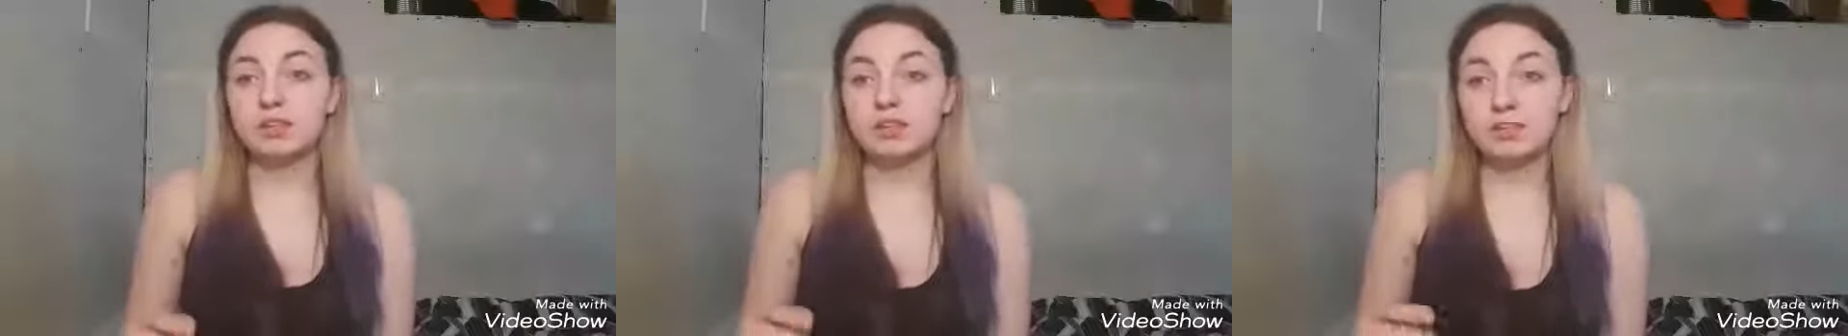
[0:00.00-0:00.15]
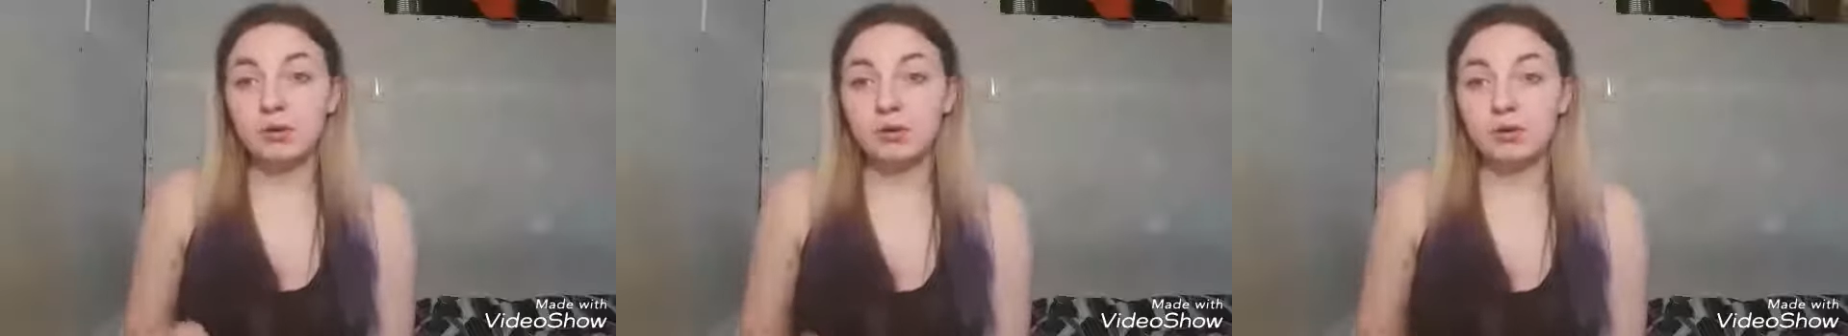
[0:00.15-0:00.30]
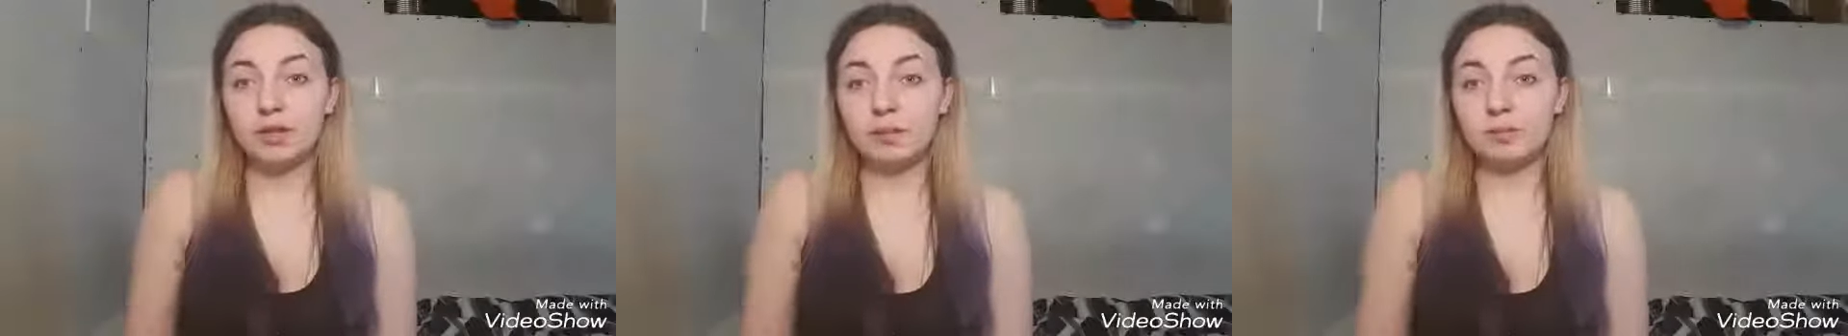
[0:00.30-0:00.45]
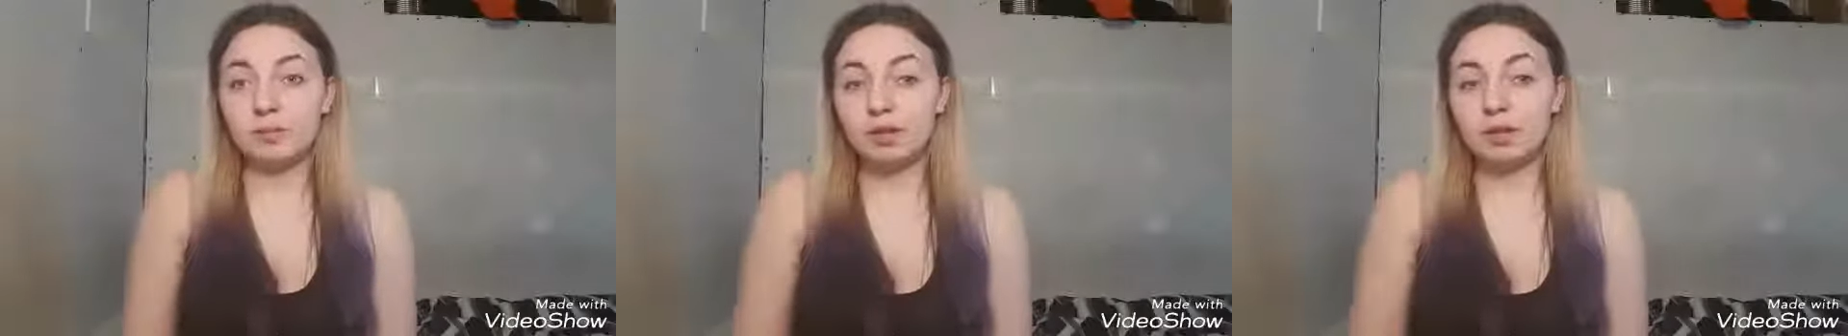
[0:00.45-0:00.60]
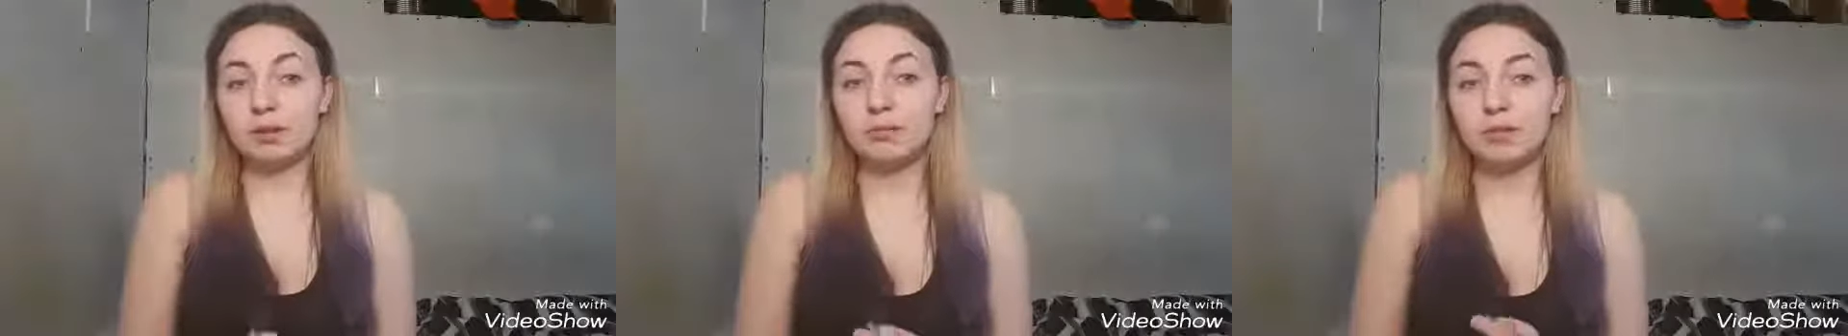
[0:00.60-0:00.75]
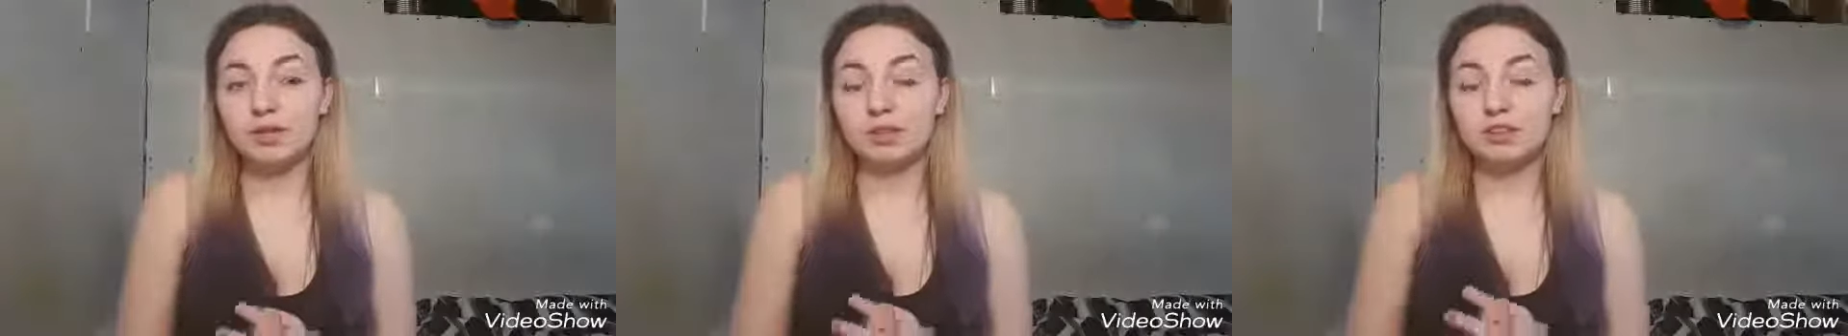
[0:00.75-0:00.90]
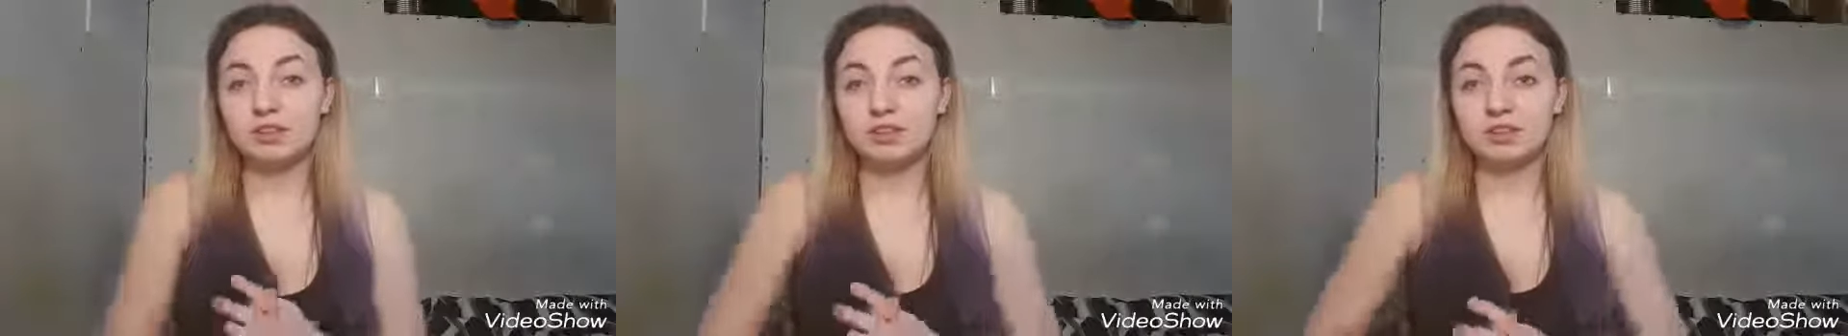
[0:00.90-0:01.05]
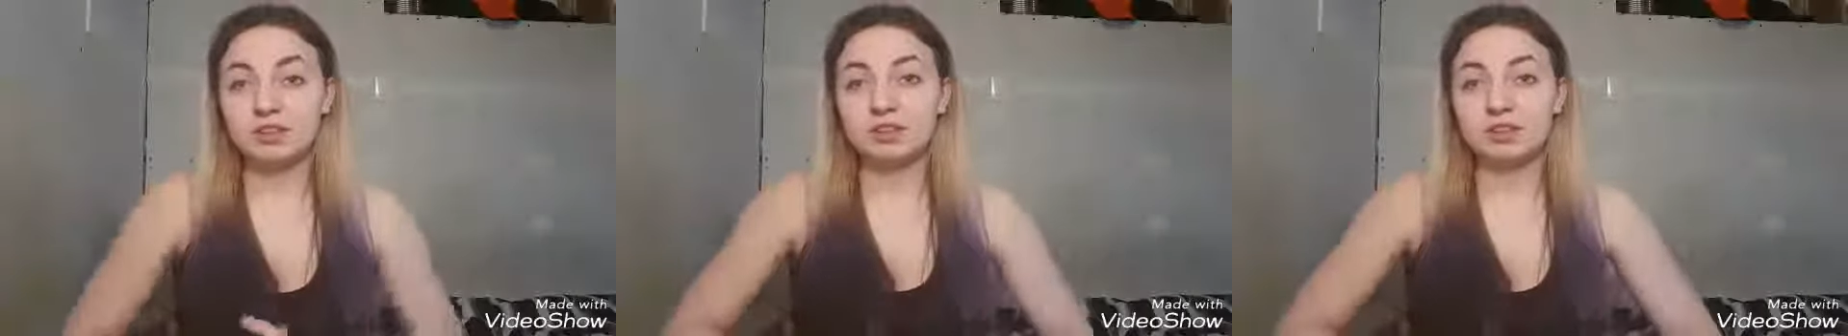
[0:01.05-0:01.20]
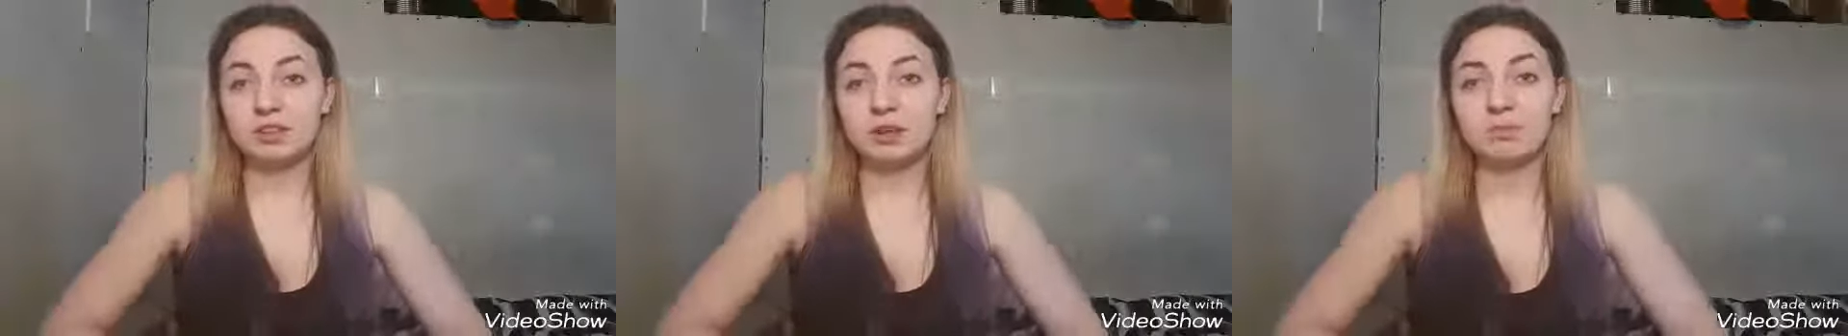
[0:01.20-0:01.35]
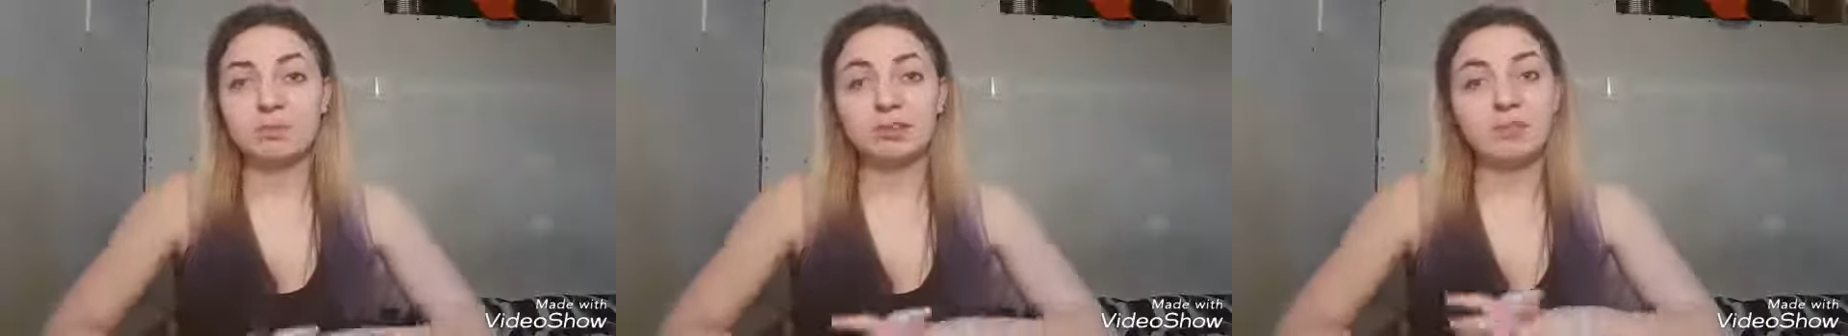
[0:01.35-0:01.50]
So that pretty much
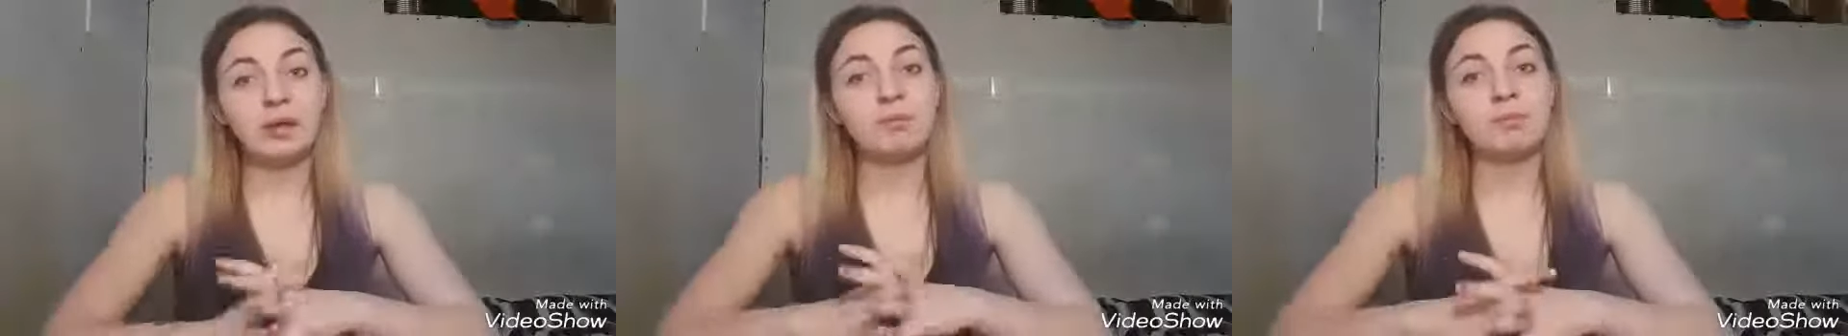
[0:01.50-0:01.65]
sums